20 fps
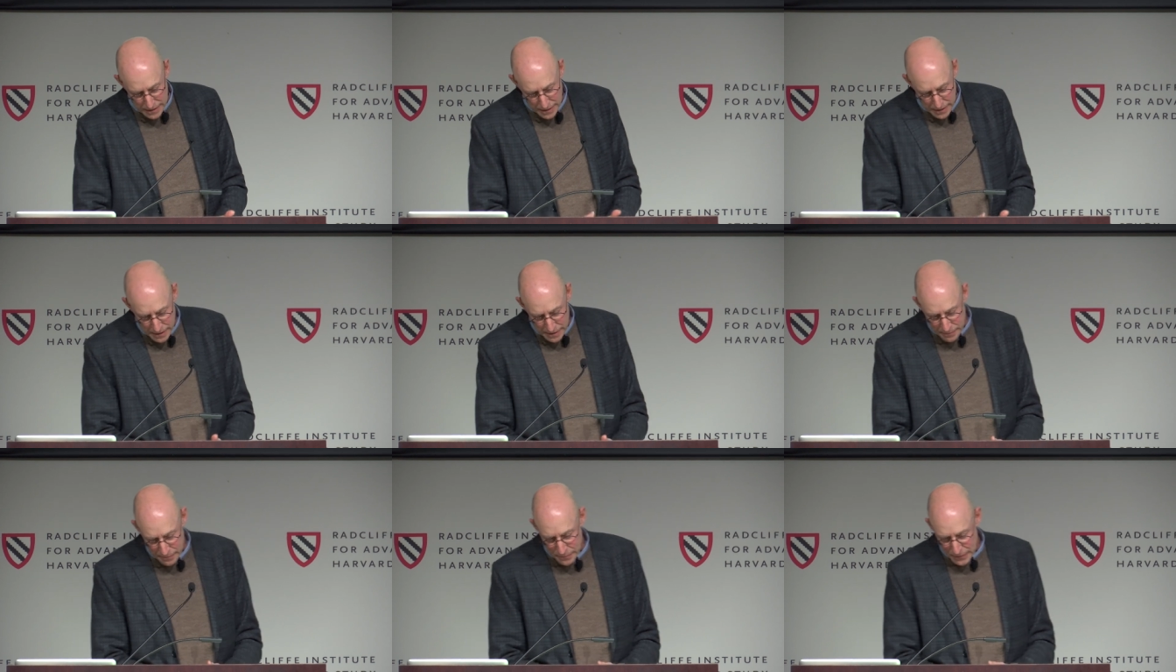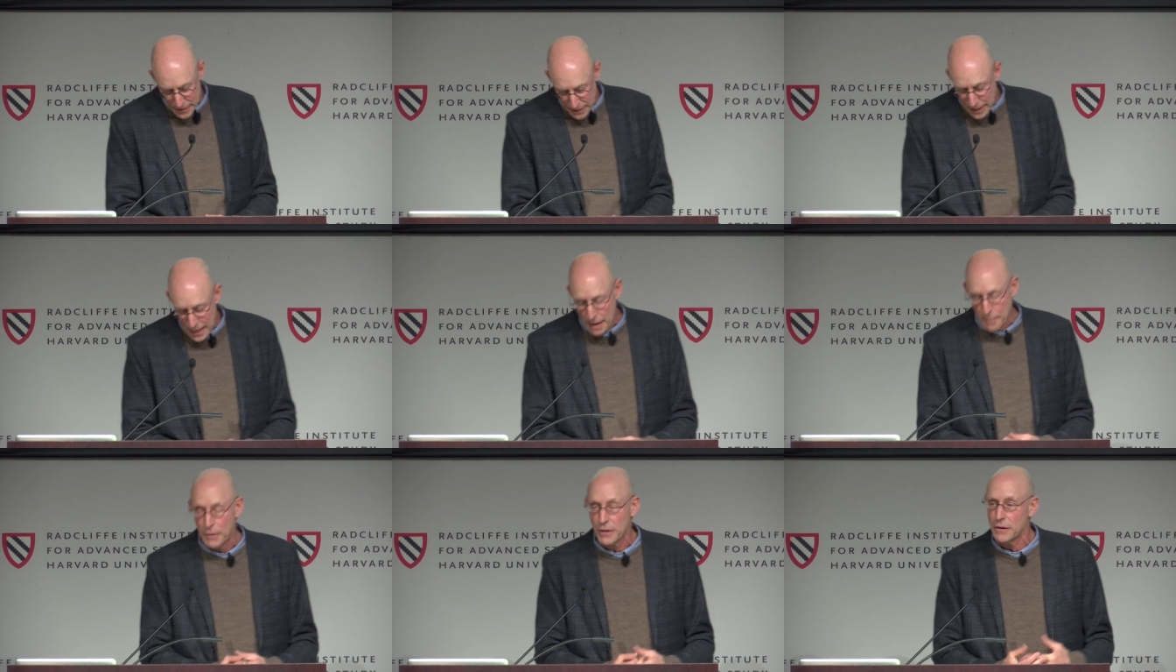Um, the
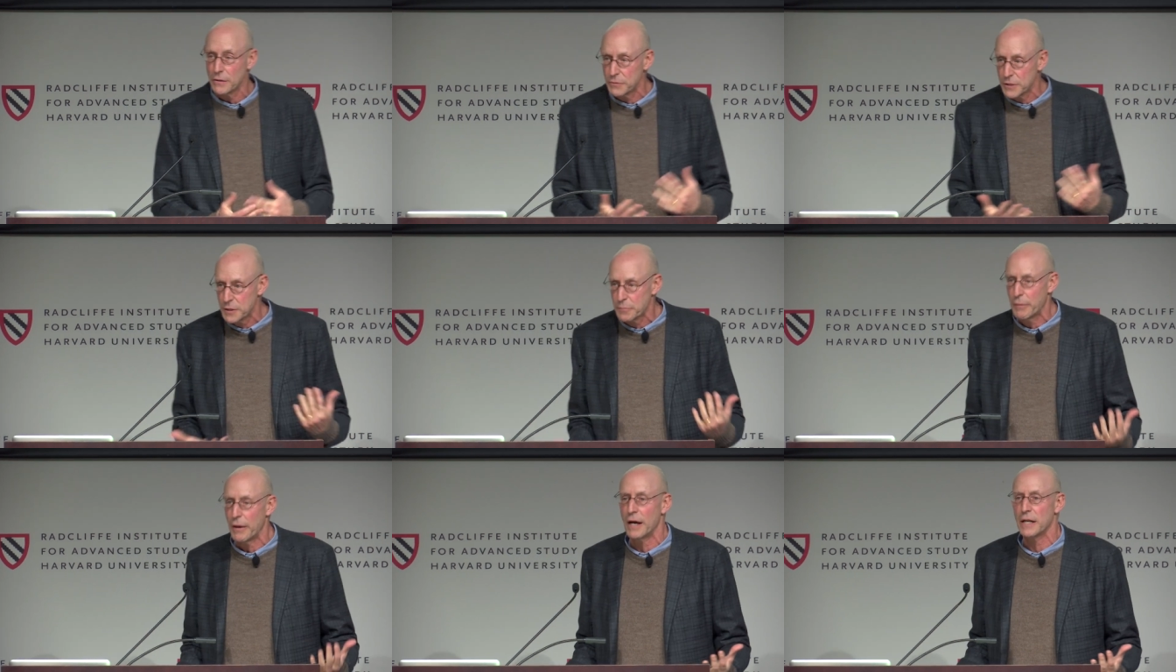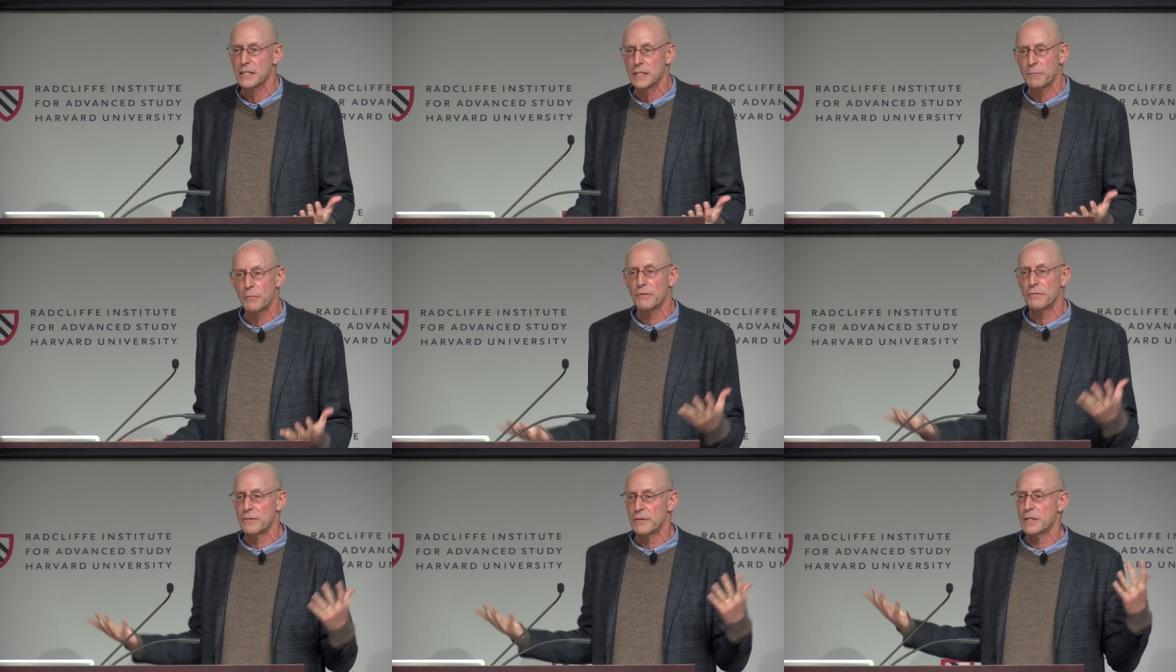chemical
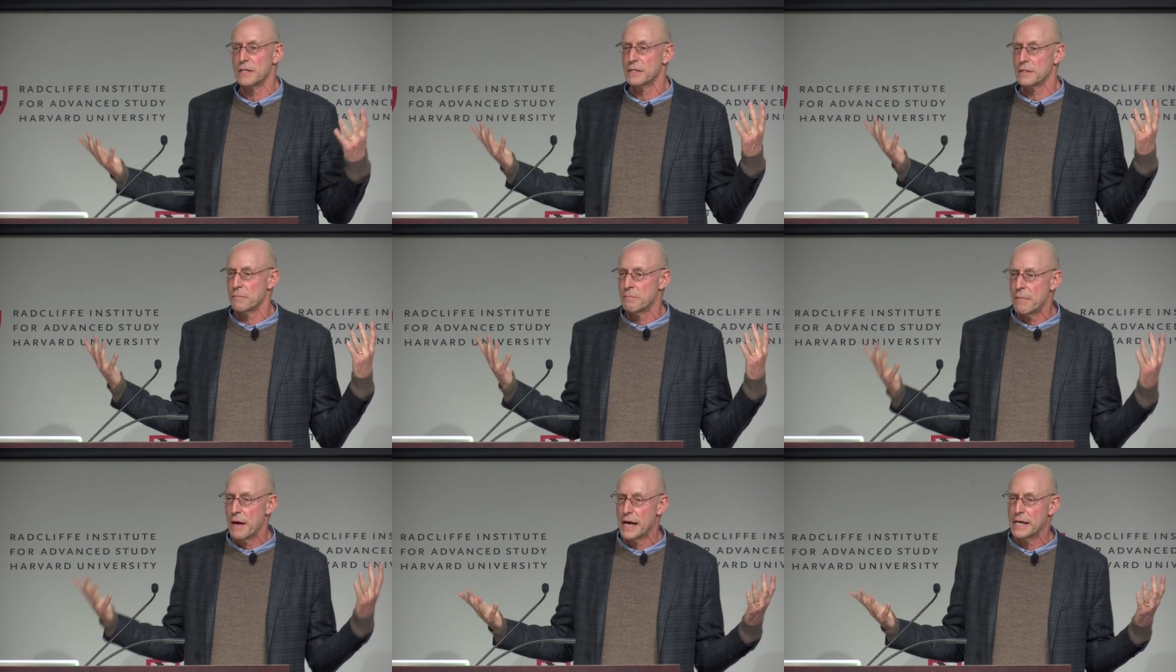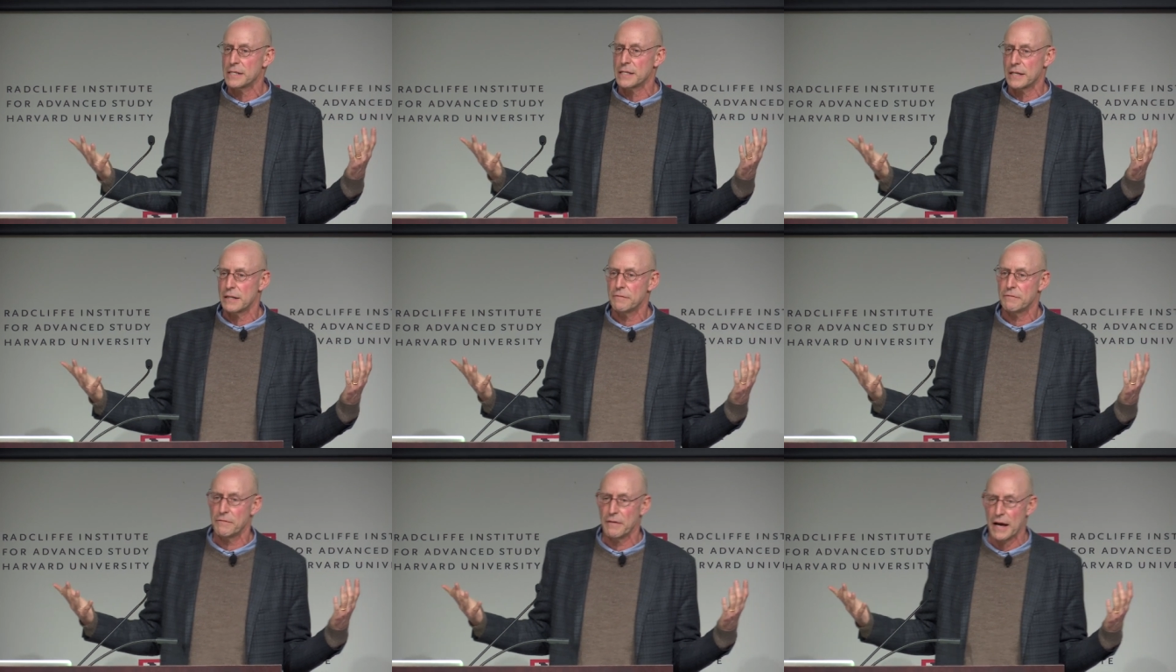responsible for these
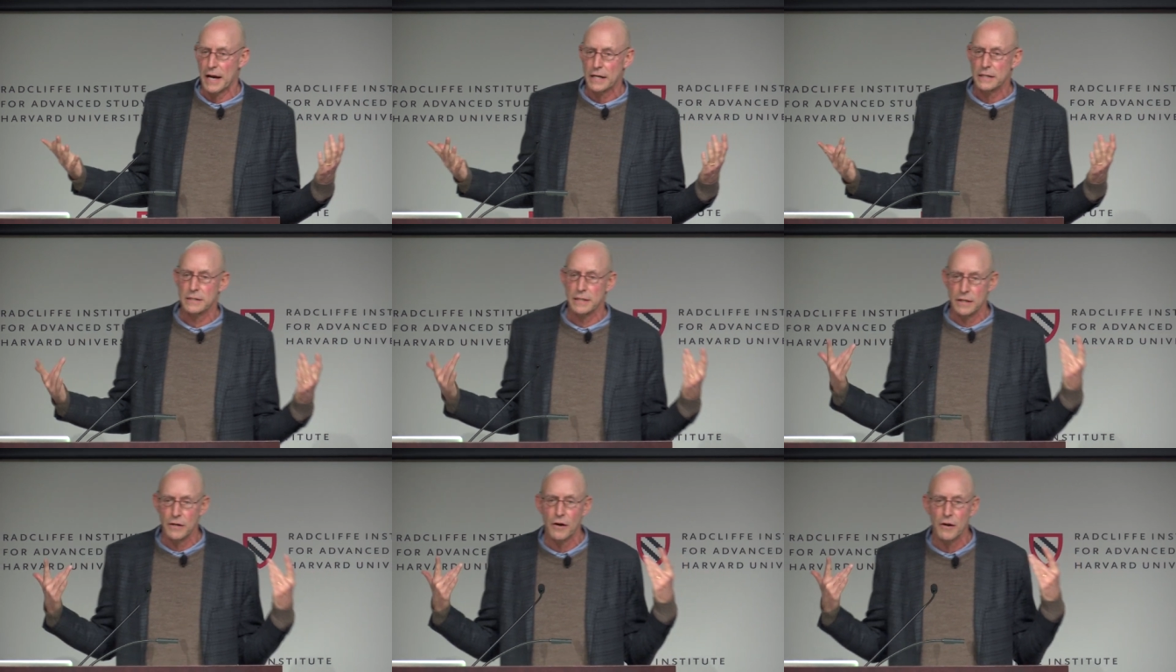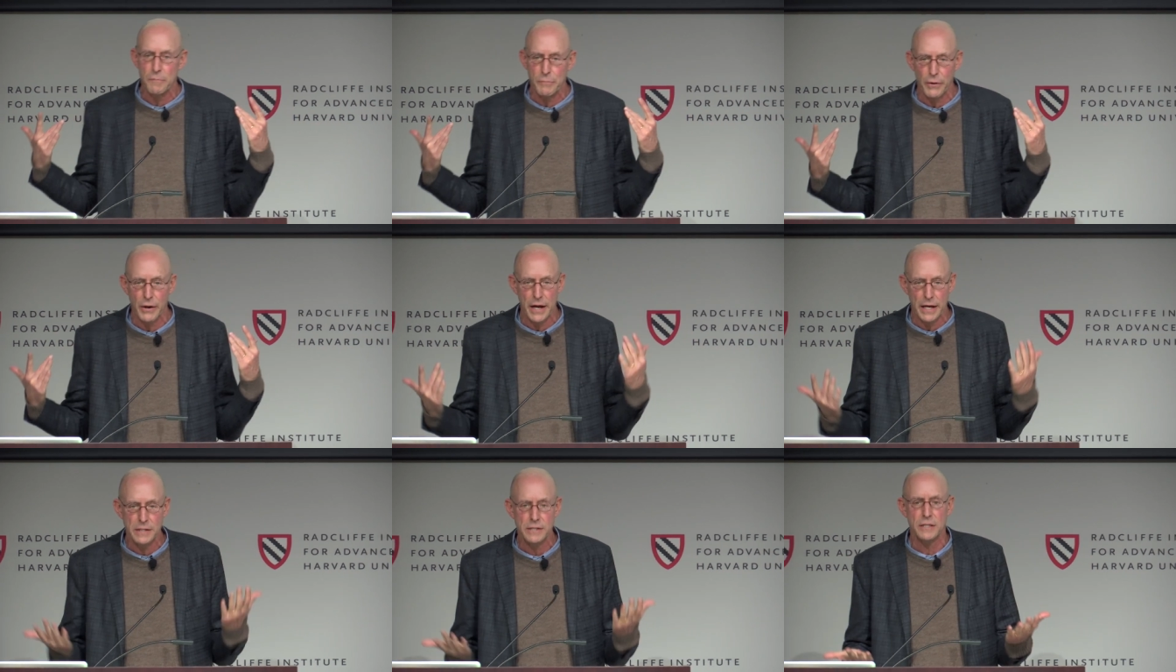amazing effects in our
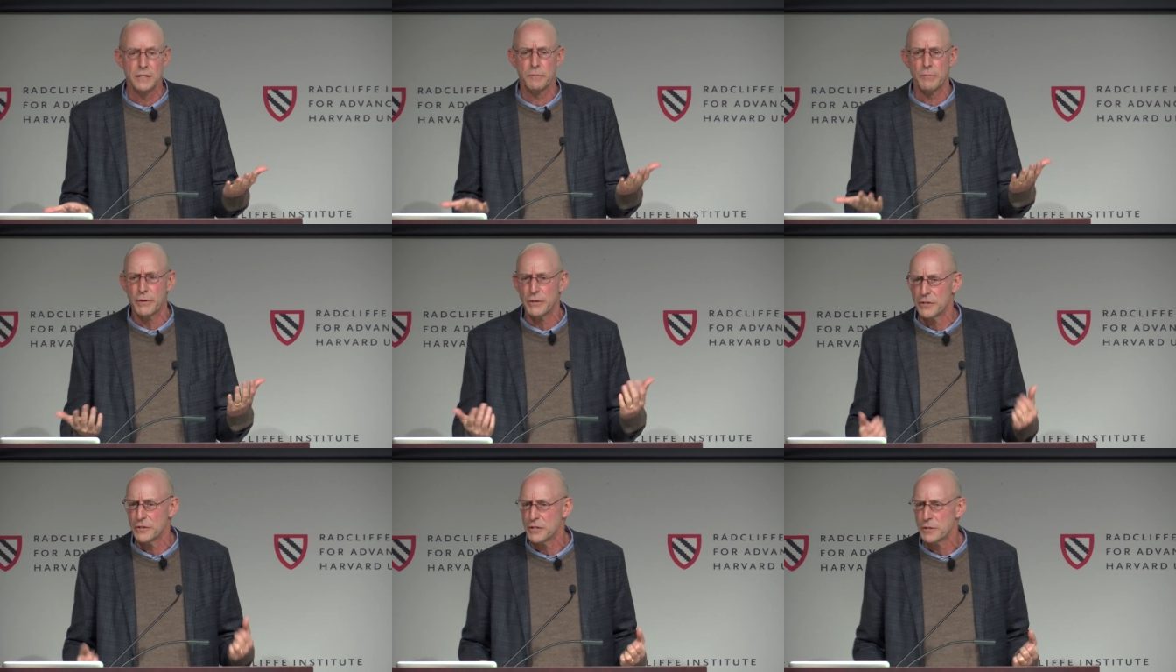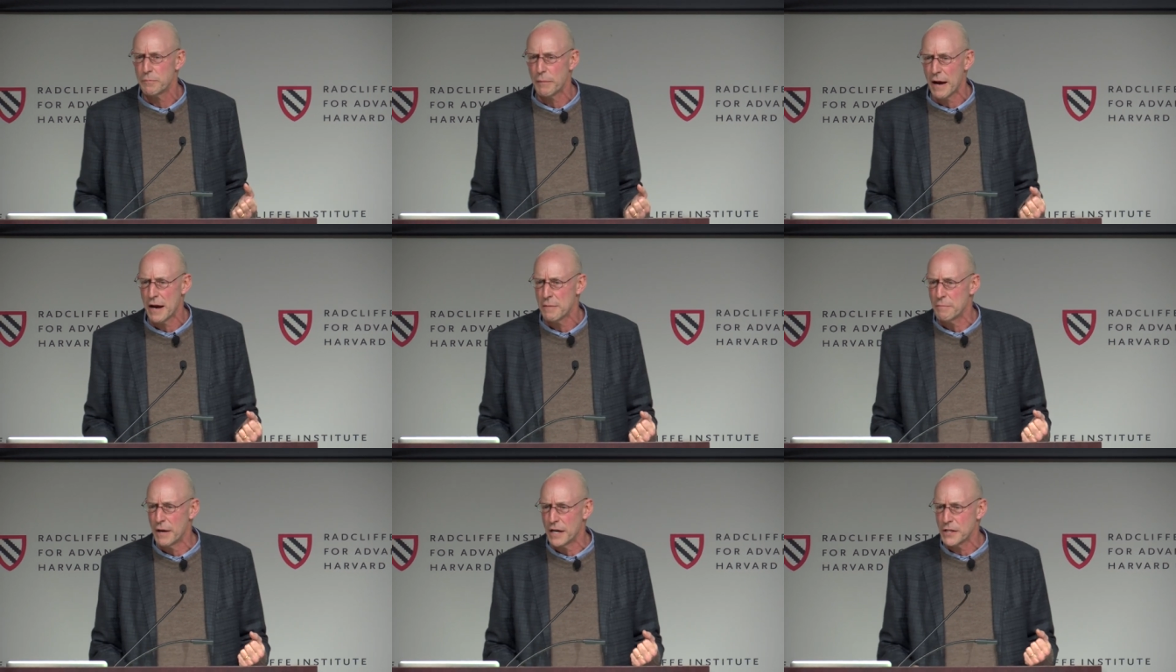brains is produced by a